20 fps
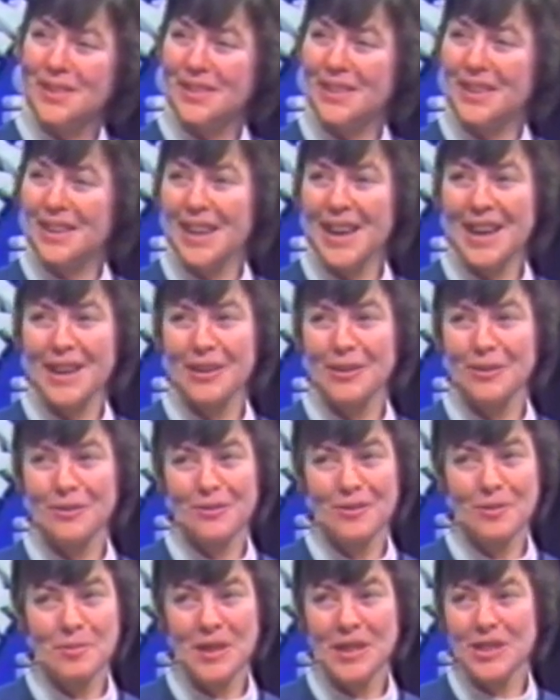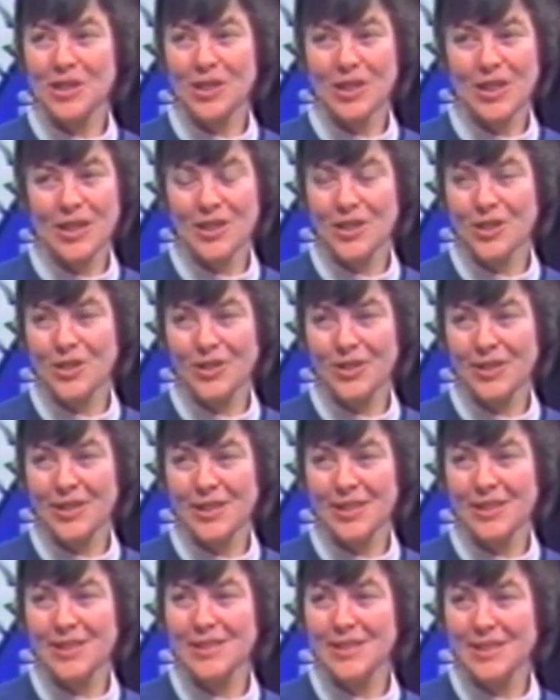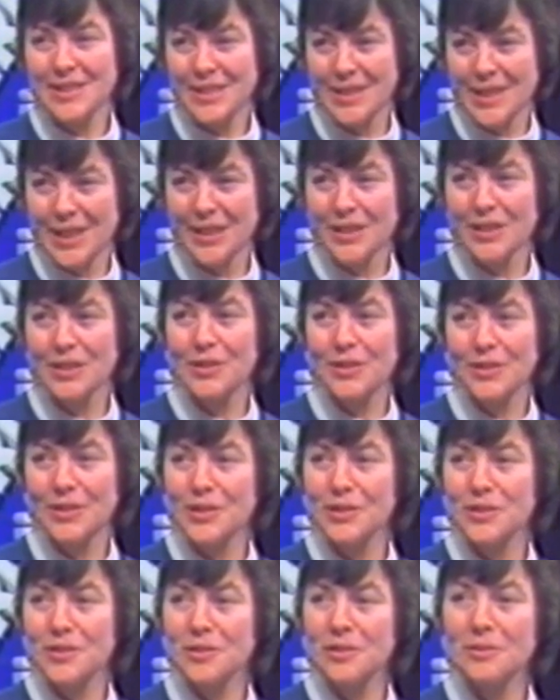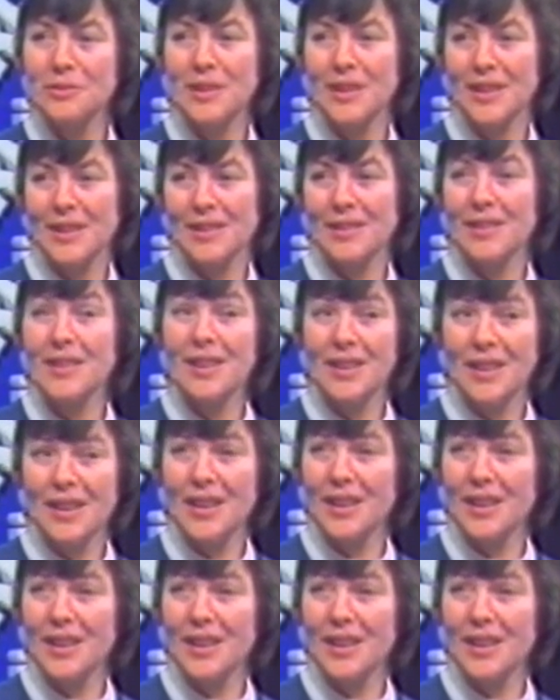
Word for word: been a lack of imagination in technical ingenuity